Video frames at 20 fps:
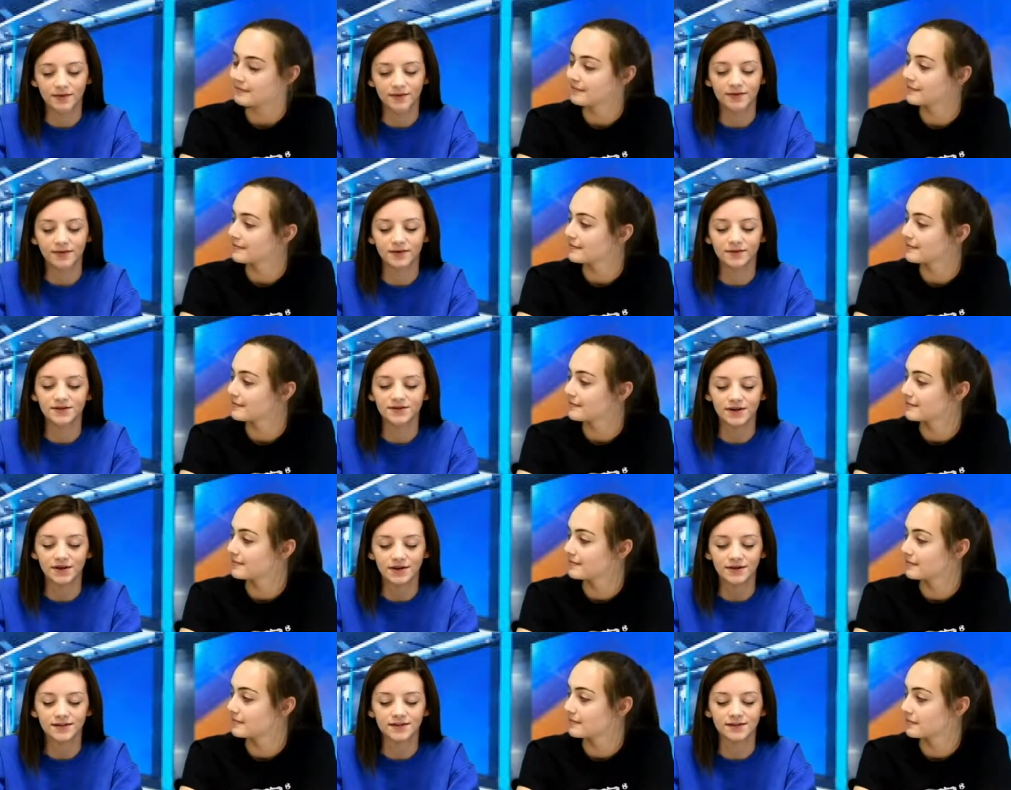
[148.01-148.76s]
Speaker 1: There was
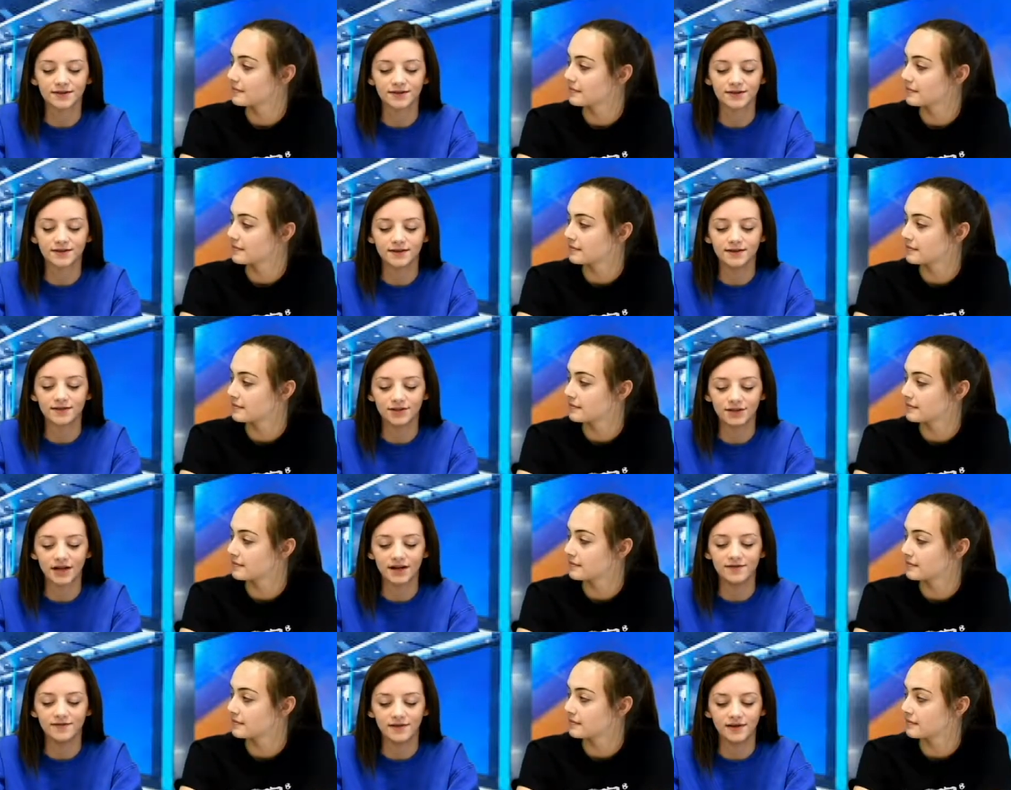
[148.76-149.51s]
also
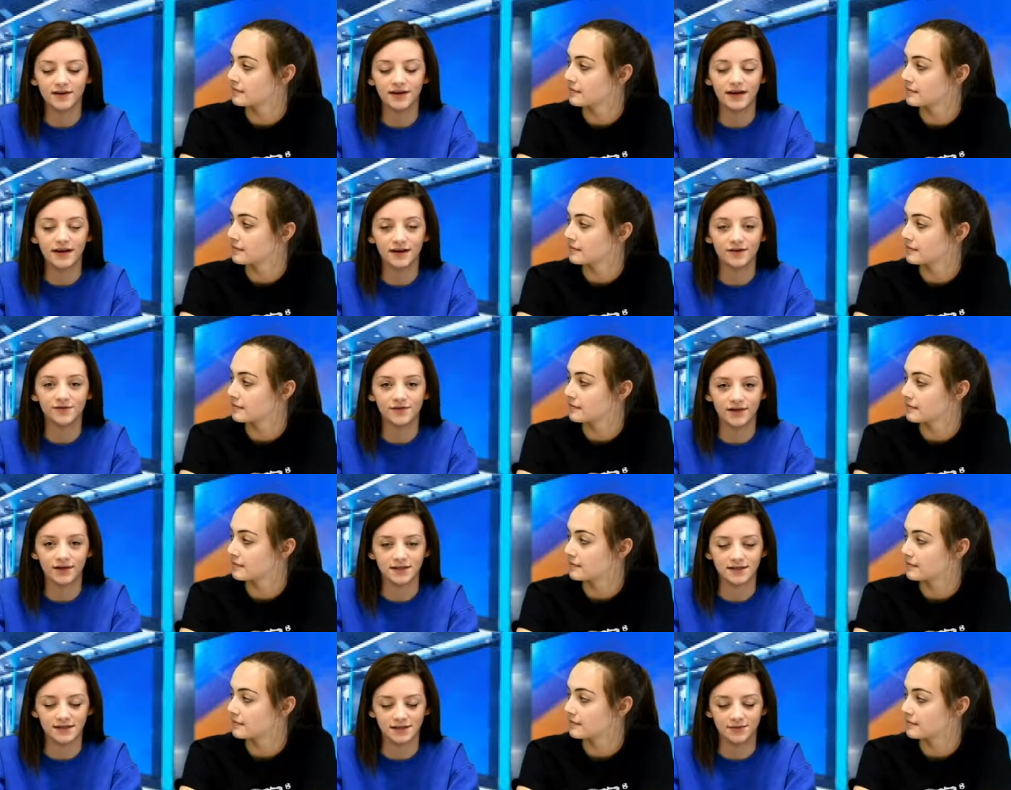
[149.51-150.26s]
JV and
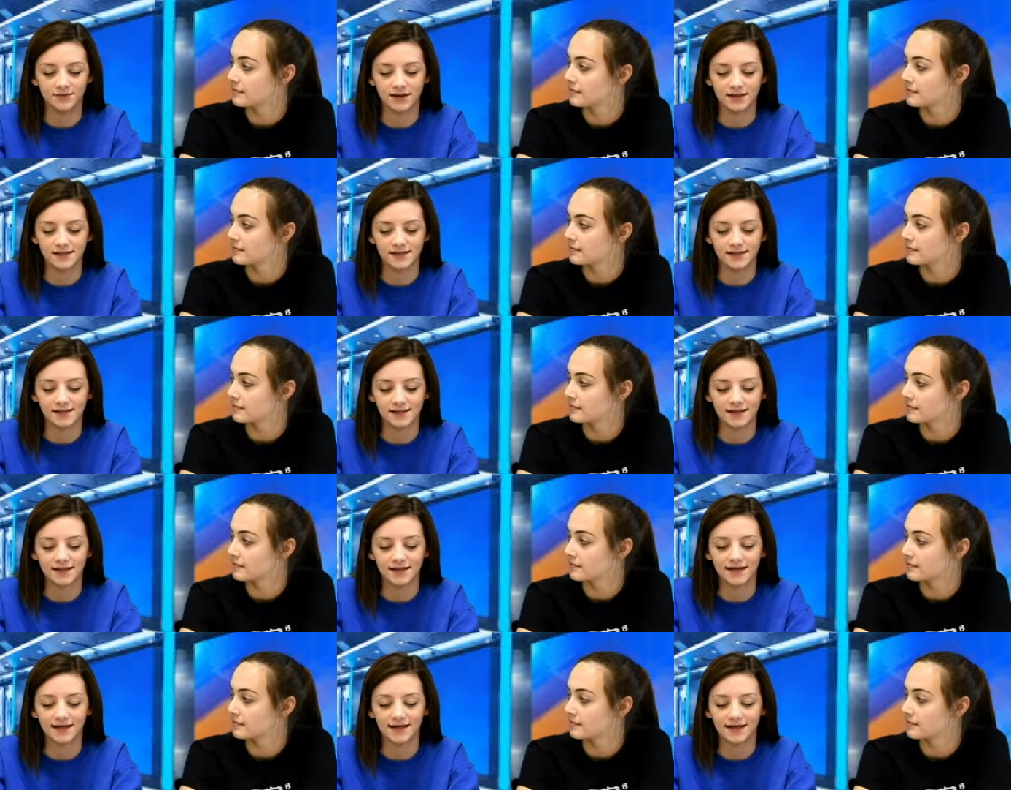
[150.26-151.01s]
varsity
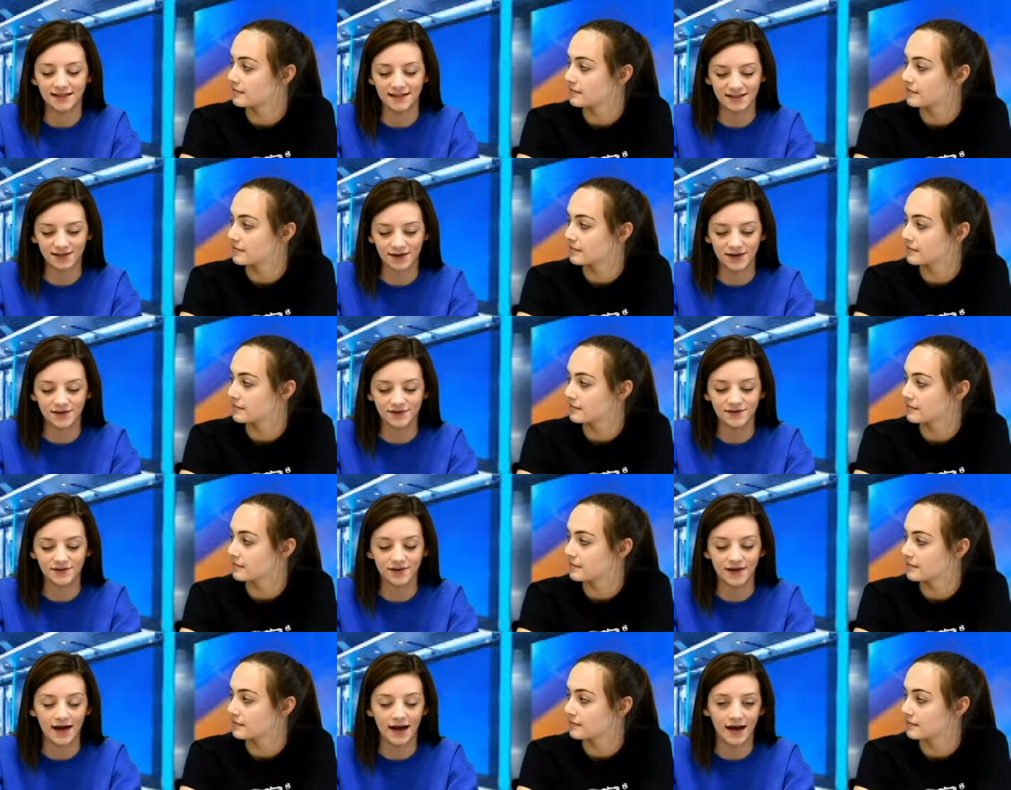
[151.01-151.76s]
wrestling against
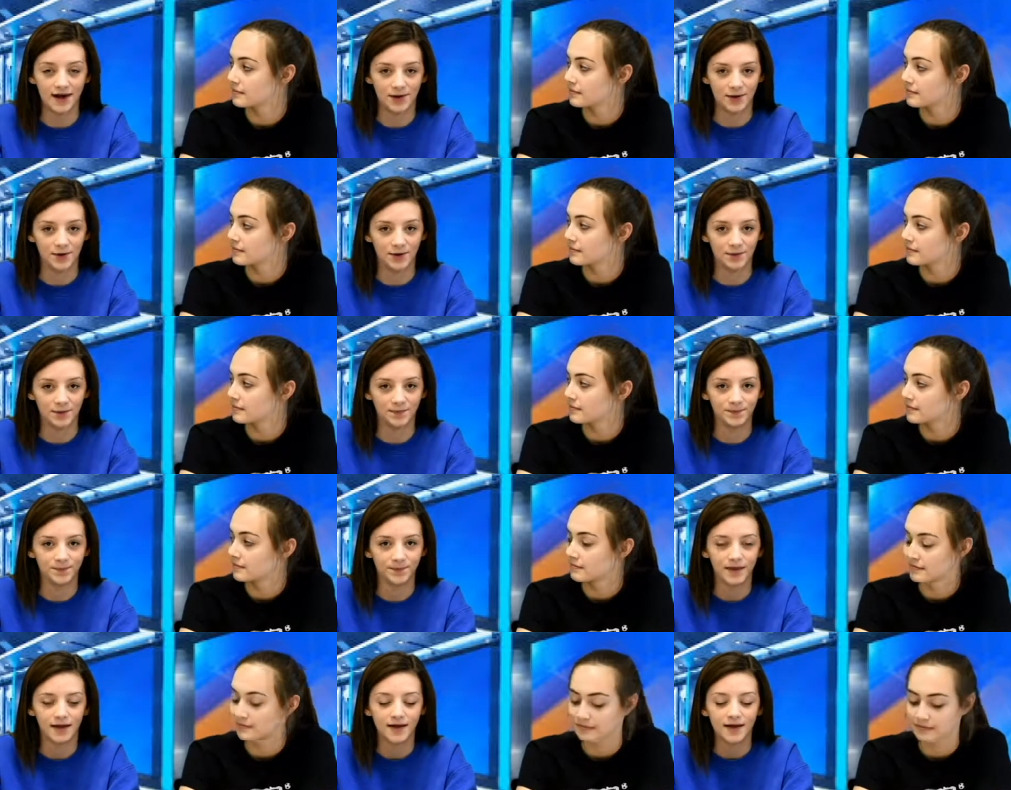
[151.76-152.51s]
Hallsville at home.
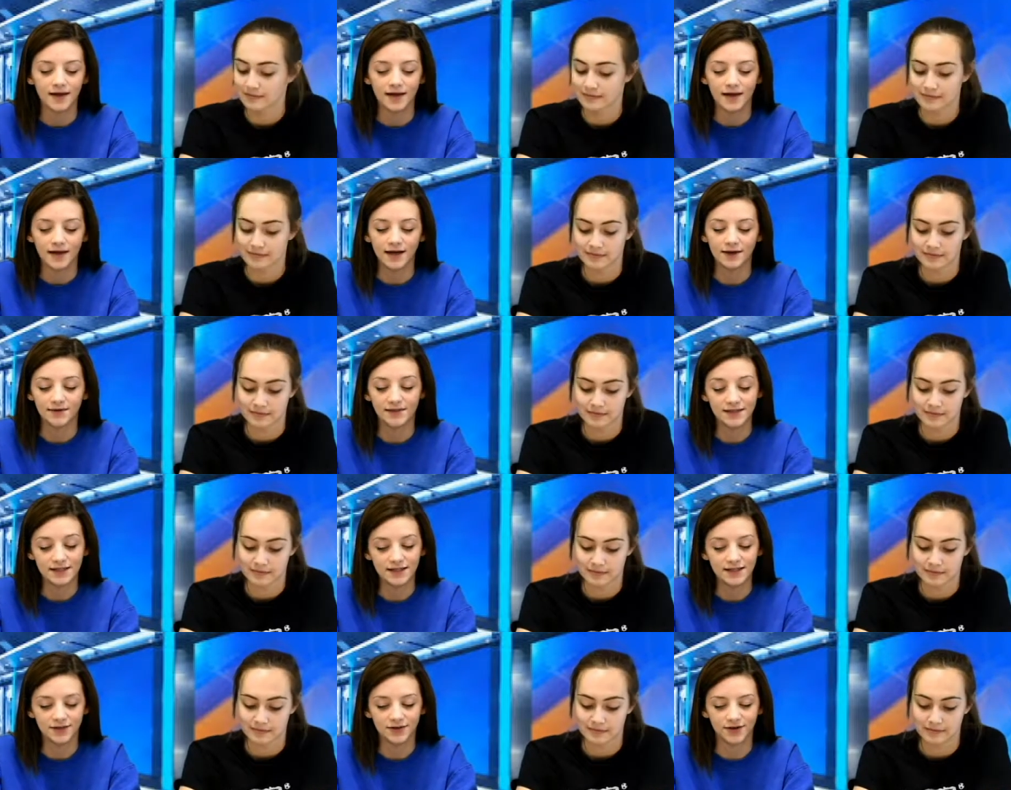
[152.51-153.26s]
It
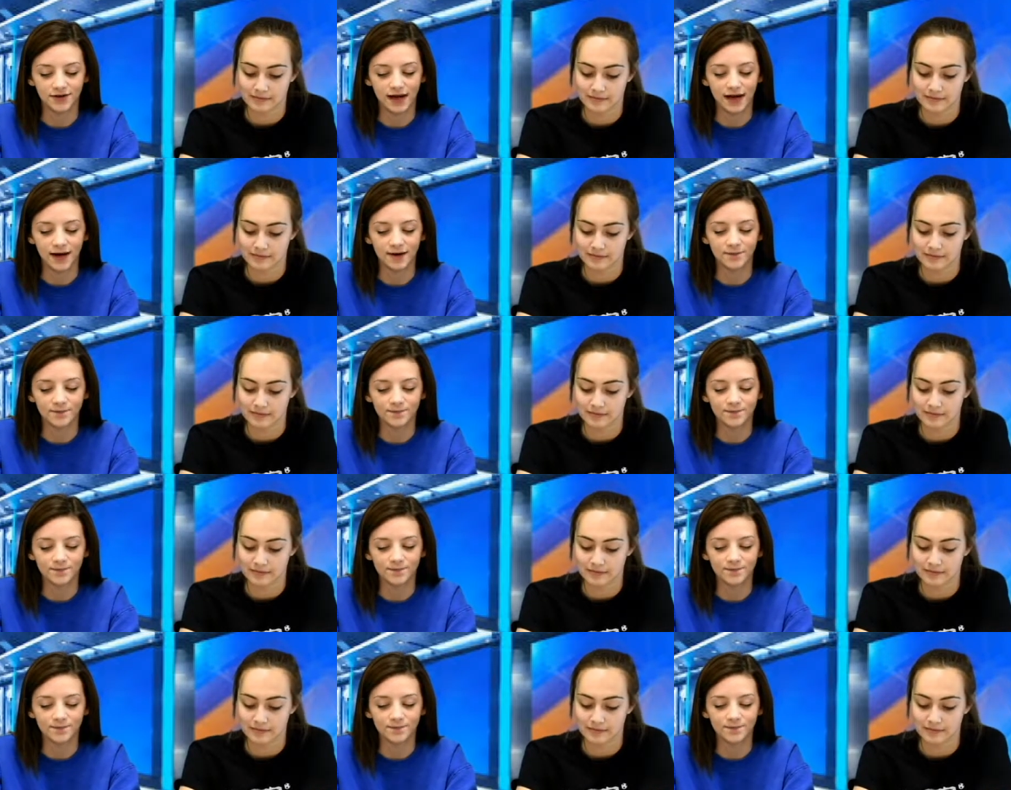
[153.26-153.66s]
was senior night.